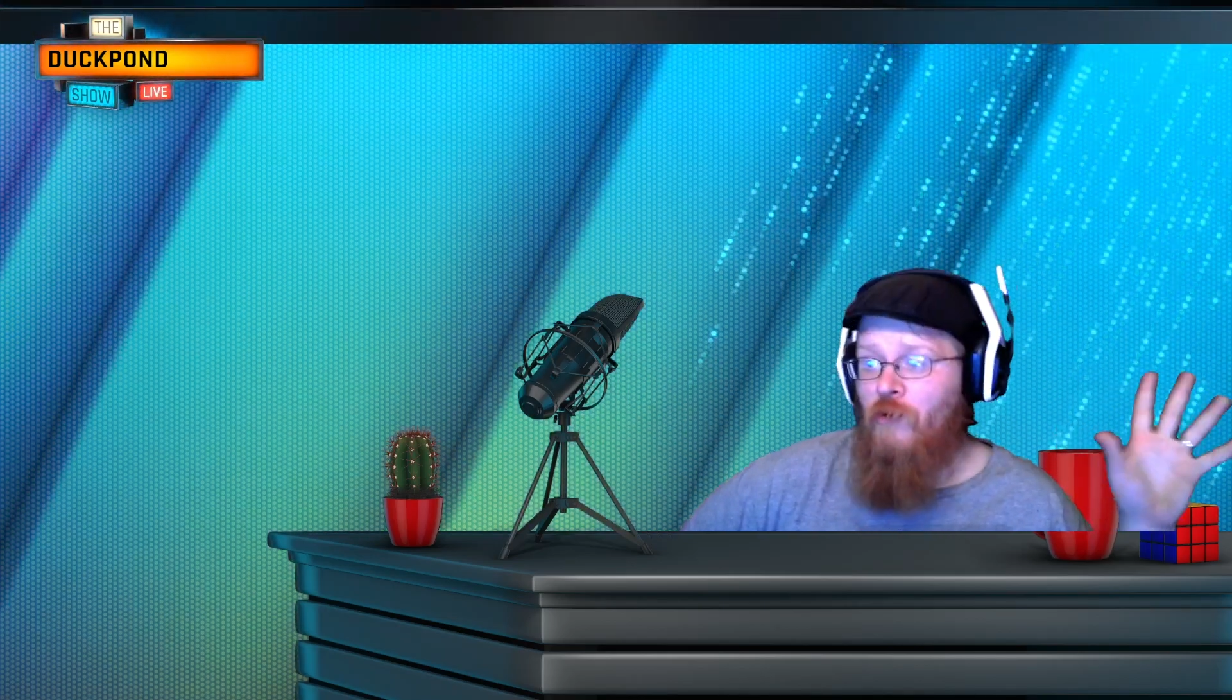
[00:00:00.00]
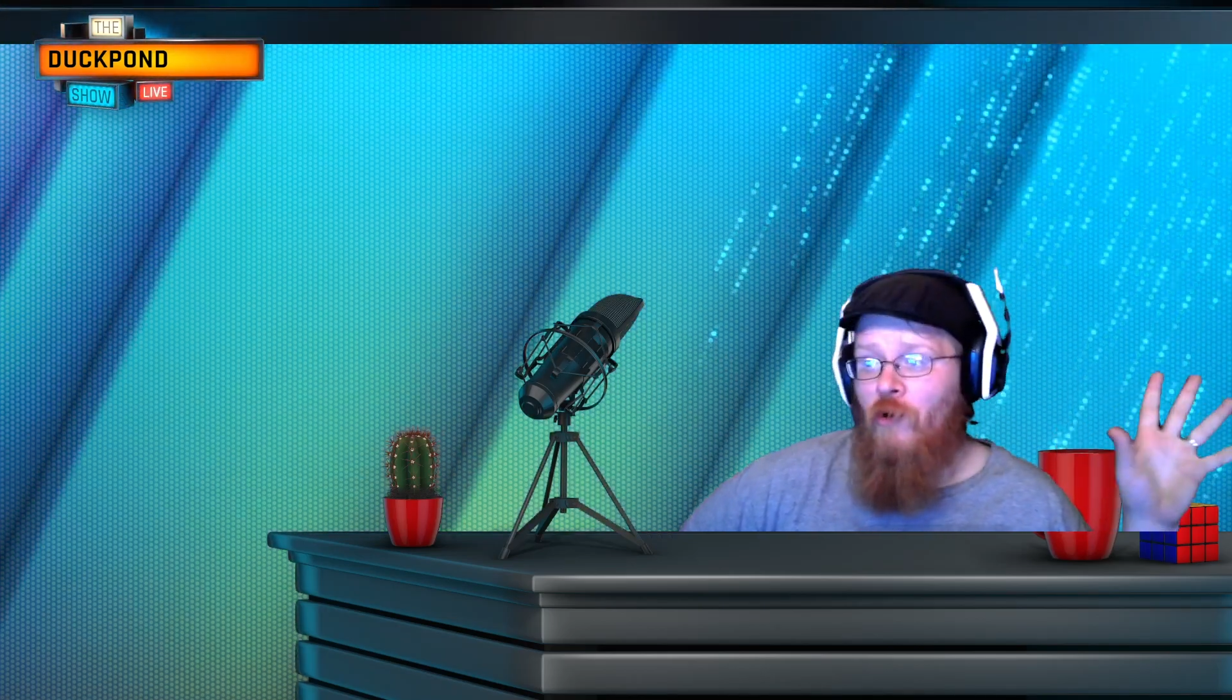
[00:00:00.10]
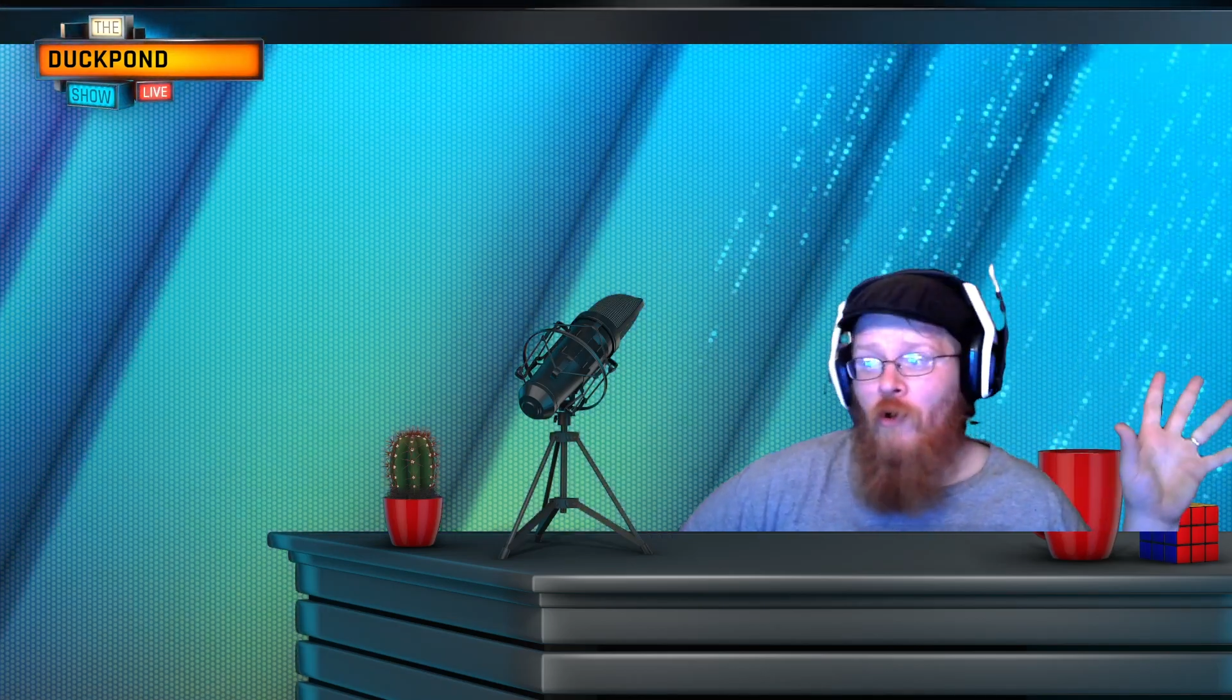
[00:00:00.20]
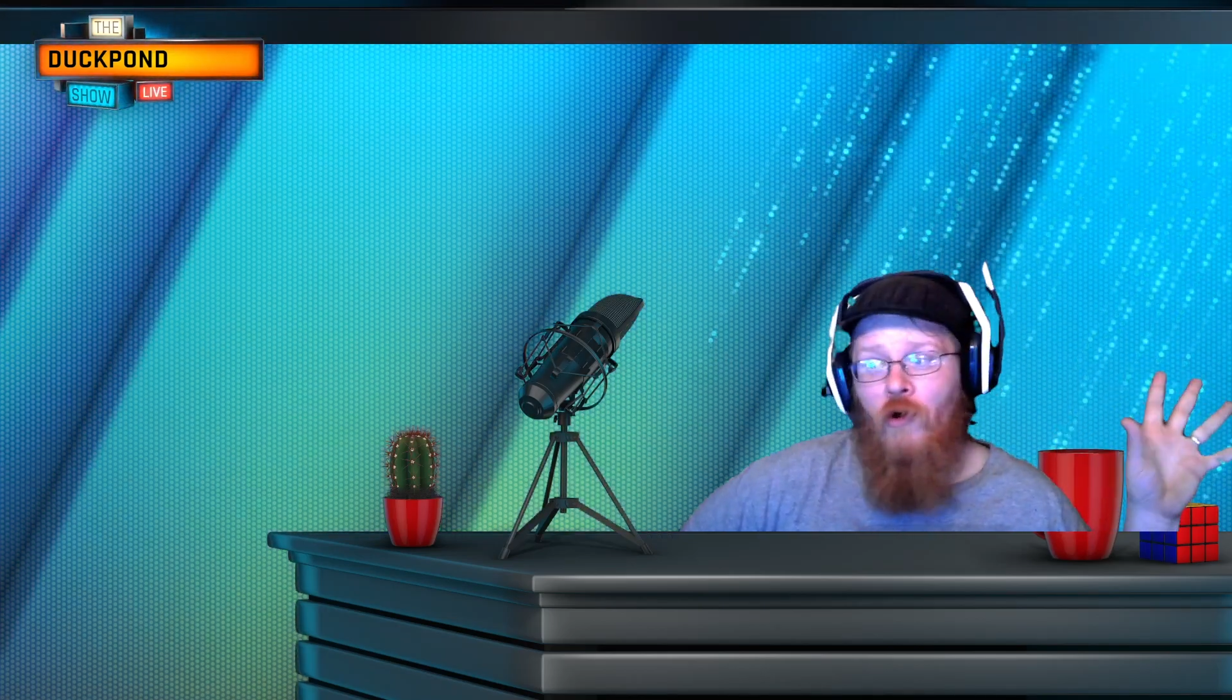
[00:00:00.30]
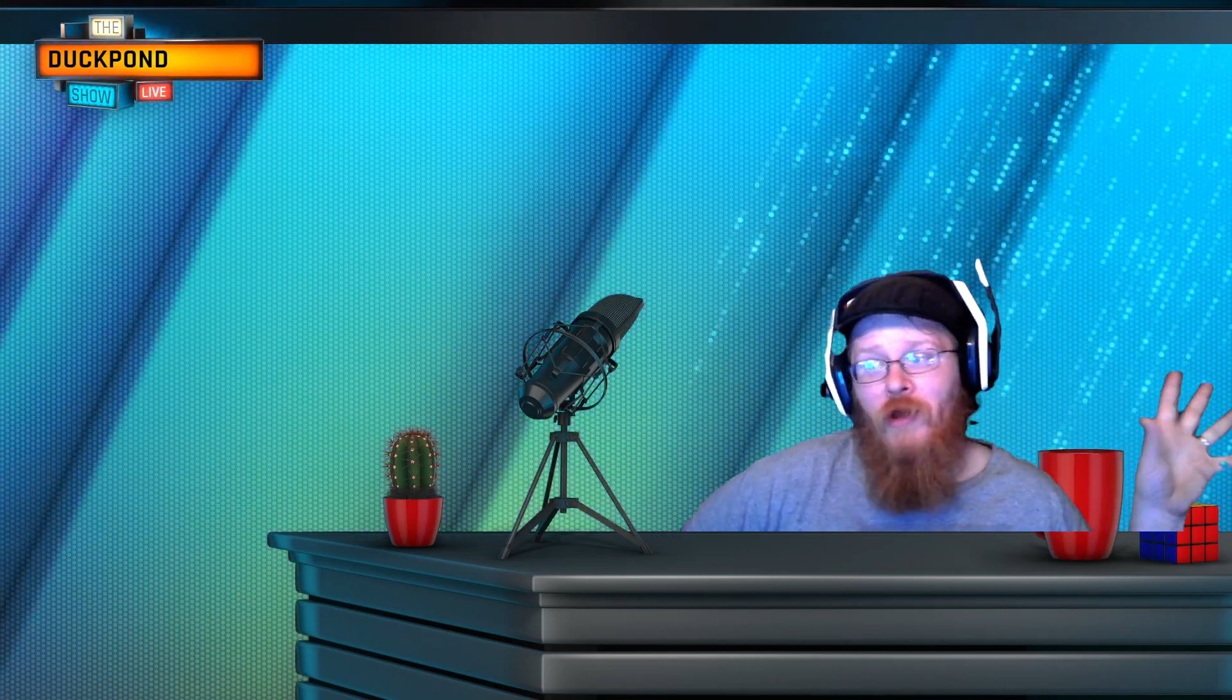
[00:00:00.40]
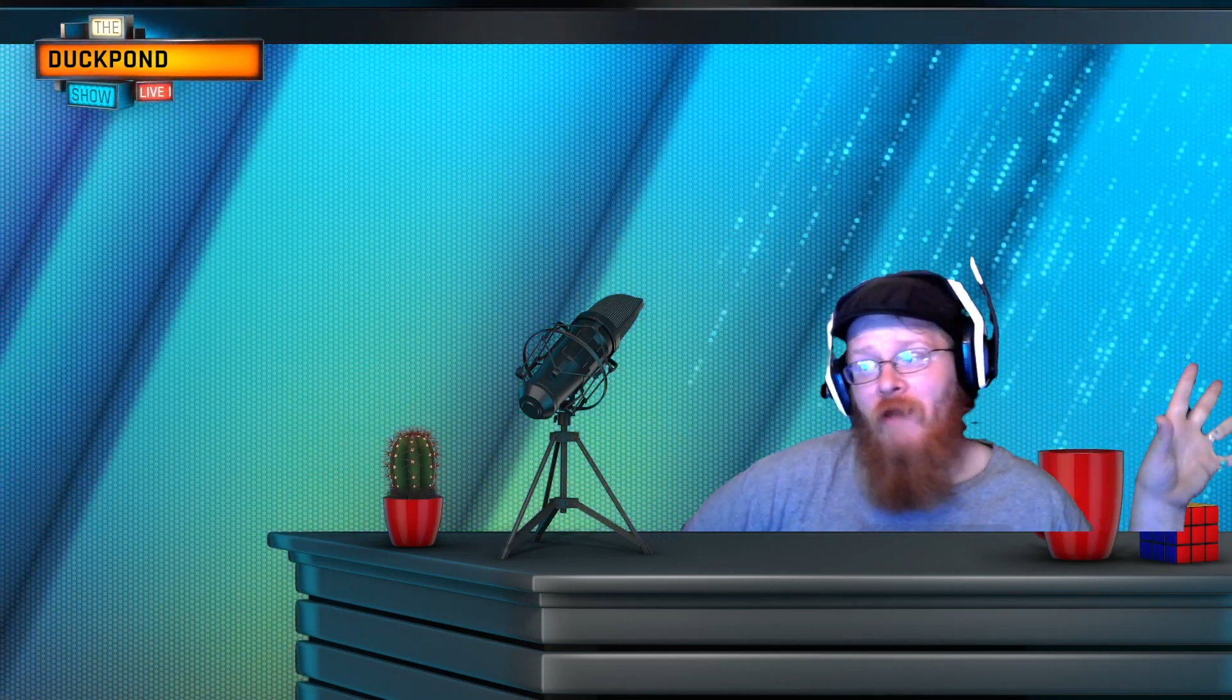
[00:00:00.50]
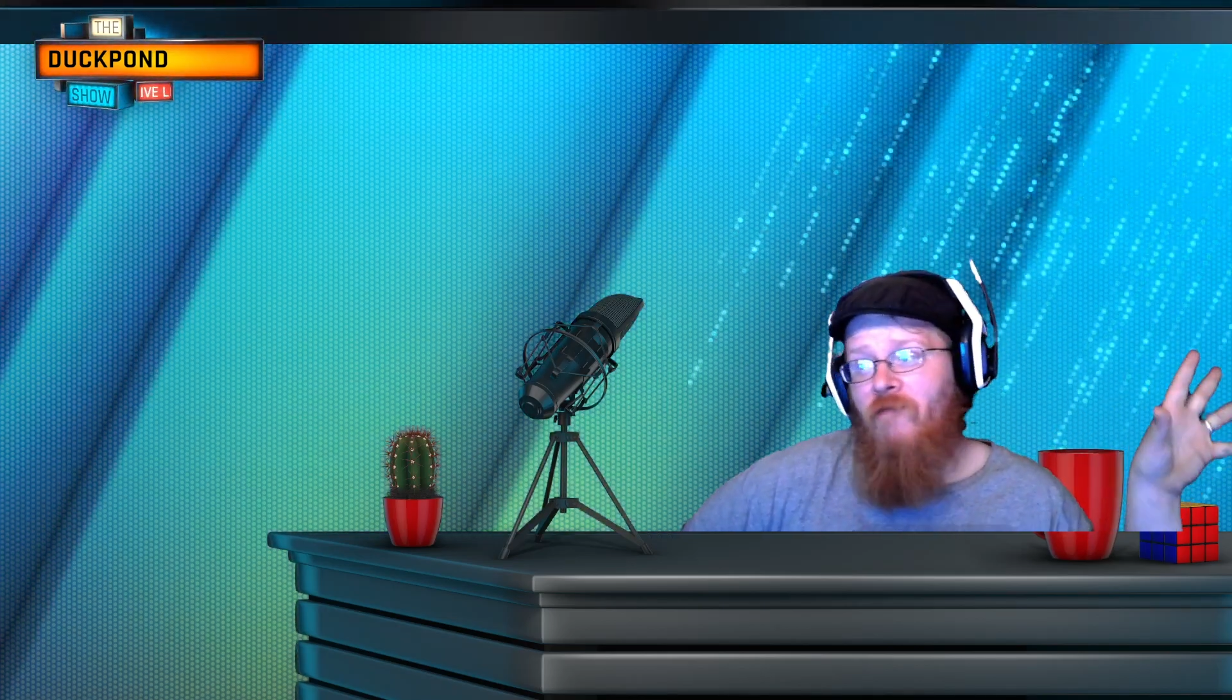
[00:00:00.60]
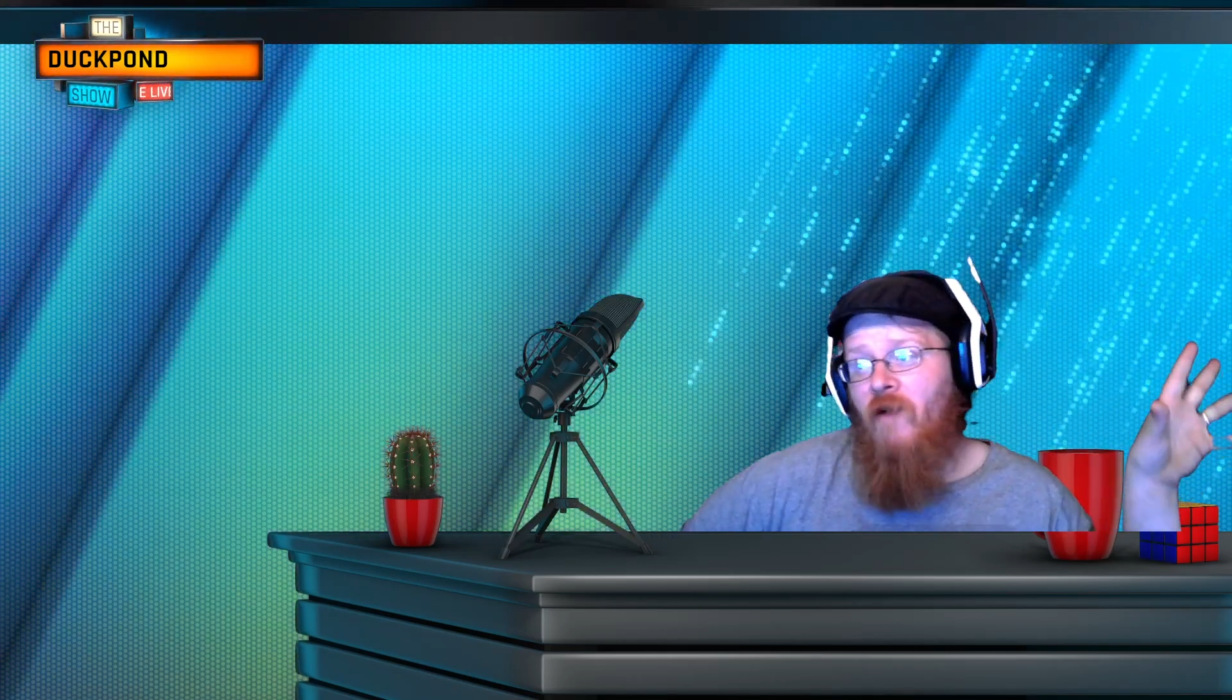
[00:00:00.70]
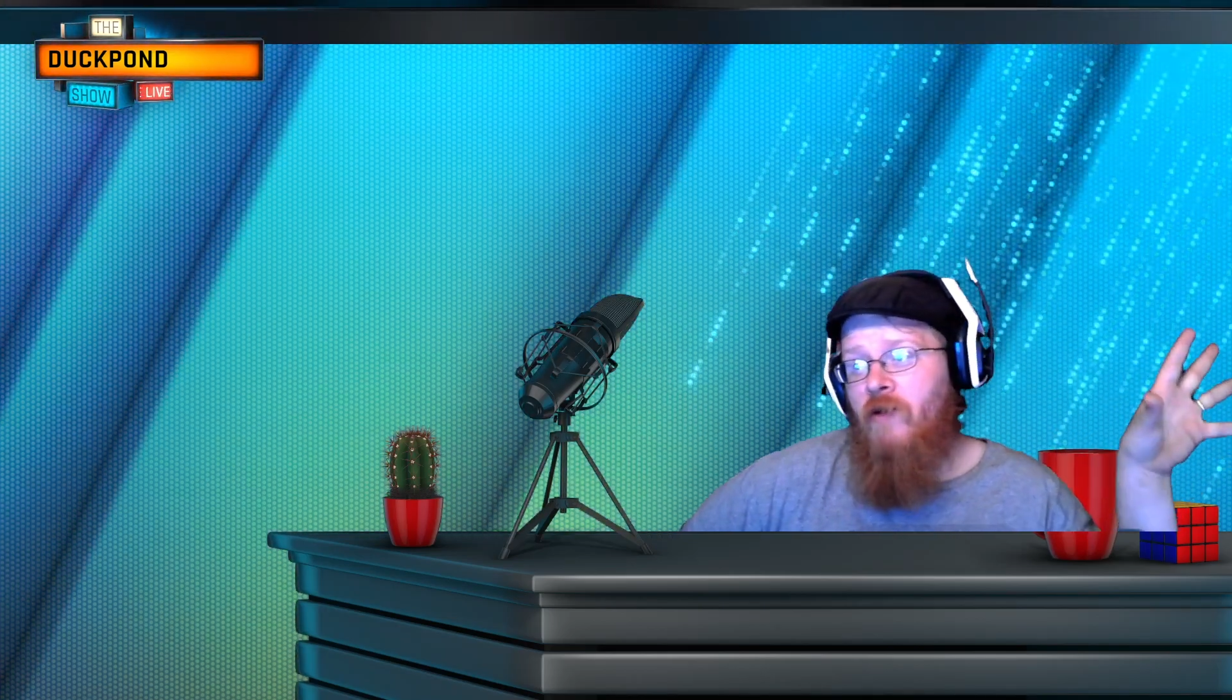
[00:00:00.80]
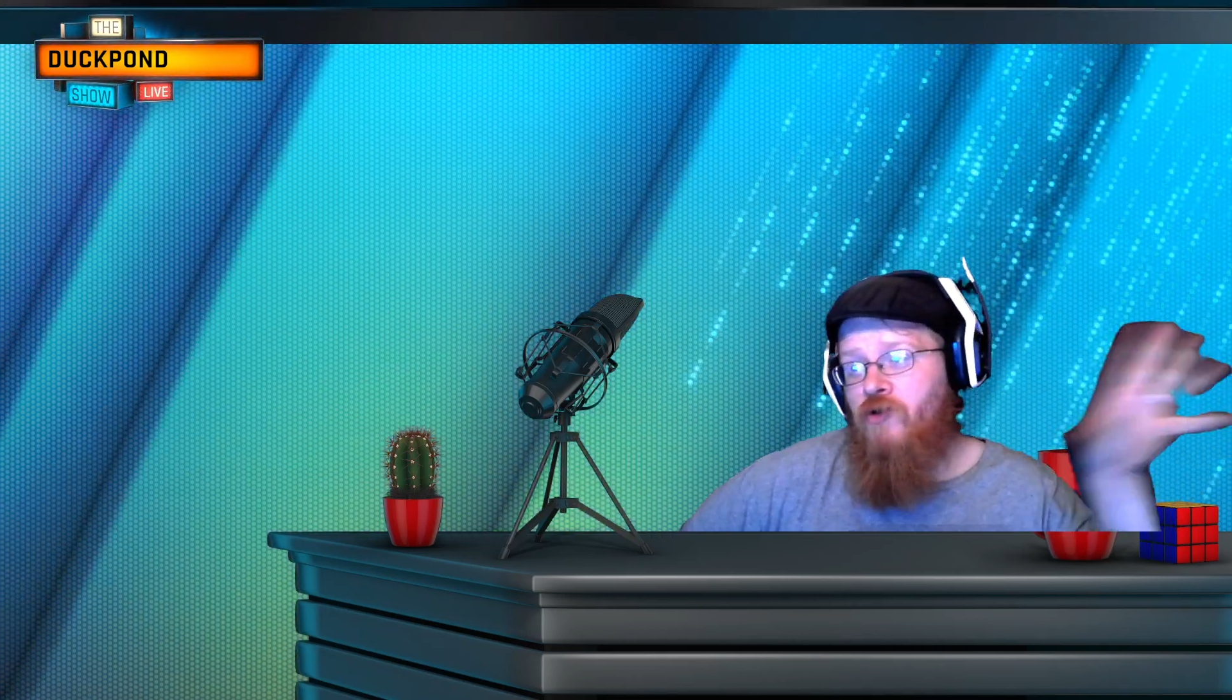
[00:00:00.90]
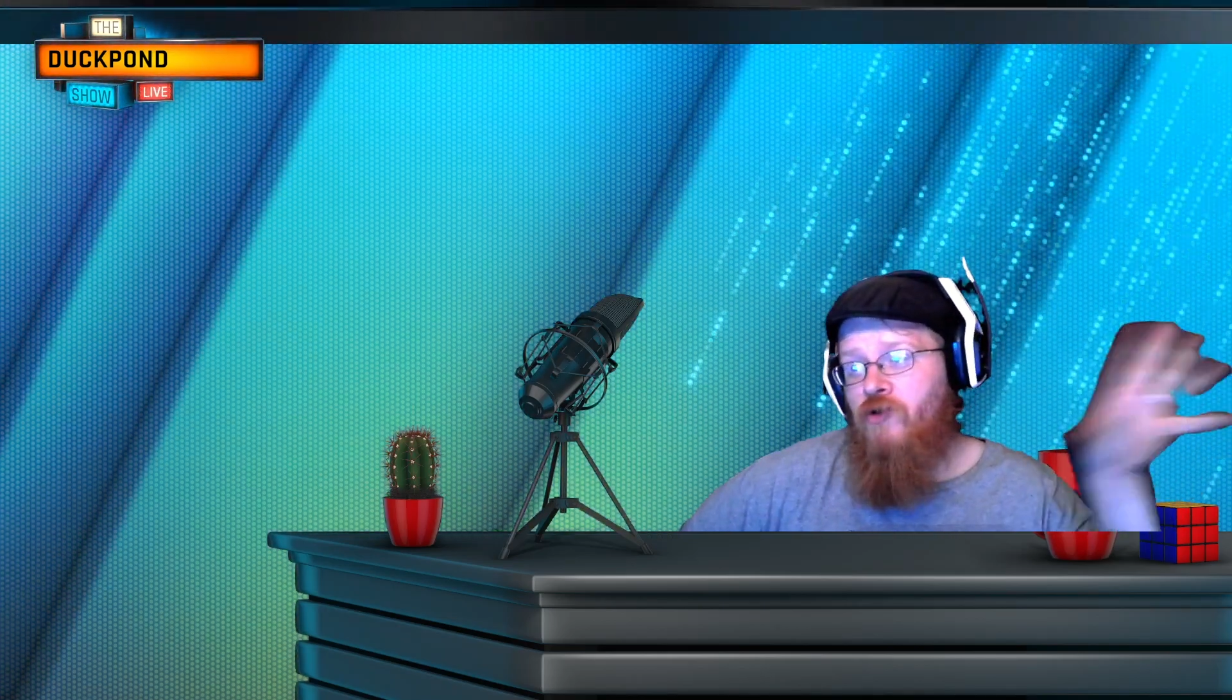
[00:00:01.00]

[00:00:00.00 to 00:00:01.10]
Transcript: all that fun